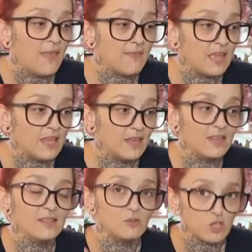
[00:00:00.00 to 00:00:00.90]
And then
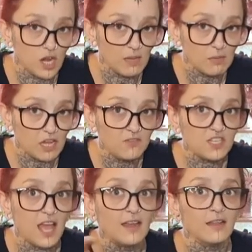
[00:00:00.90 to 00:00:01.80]
a little tiny bit
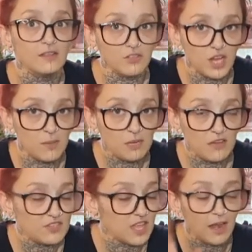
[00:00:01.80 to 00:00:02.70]
after that and a little tiny bit
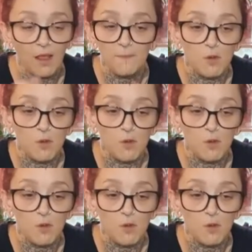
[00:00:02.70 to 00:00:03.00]
after that.